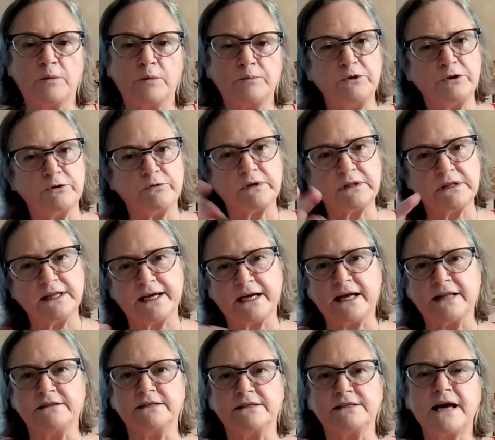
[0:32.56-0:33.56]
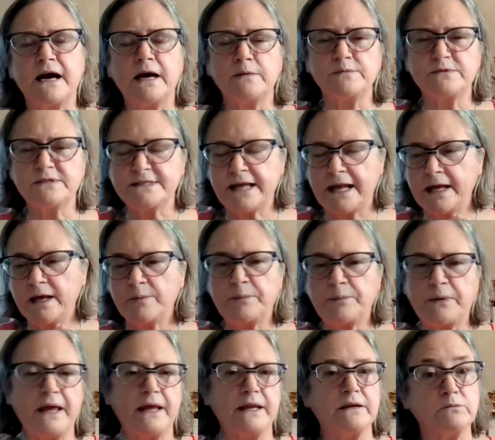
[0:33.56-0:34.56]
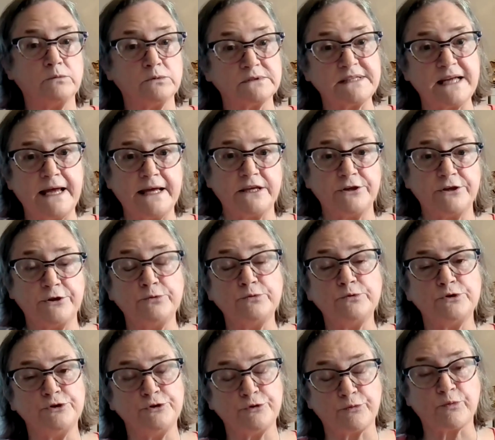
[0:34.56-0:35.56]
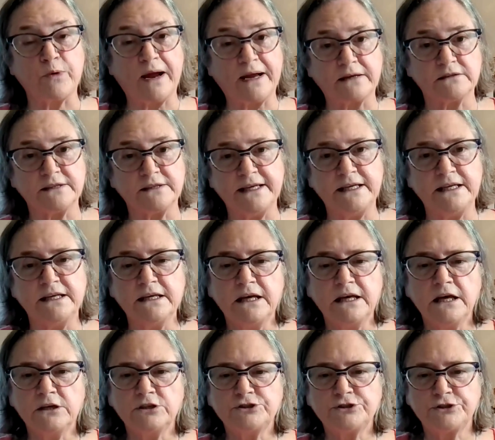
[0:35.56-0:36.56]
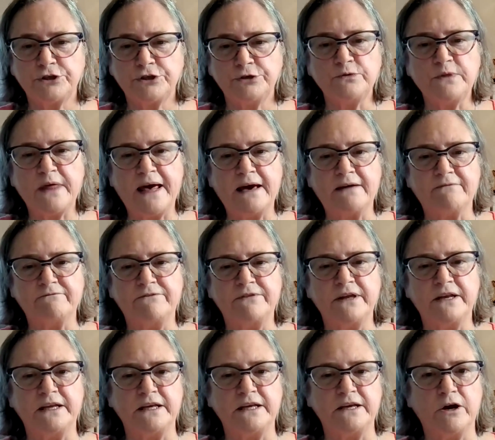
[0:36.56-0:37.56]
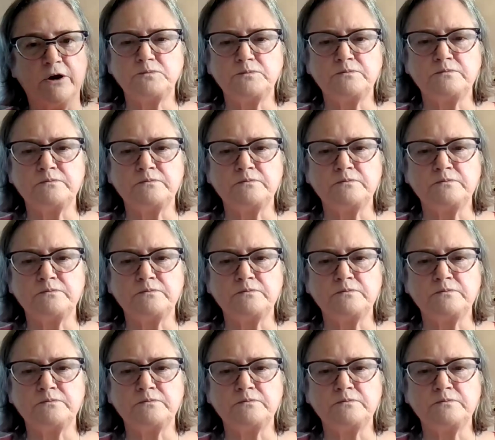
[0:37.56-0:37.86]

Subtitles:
you click on the timestamp and it will take you directly to that video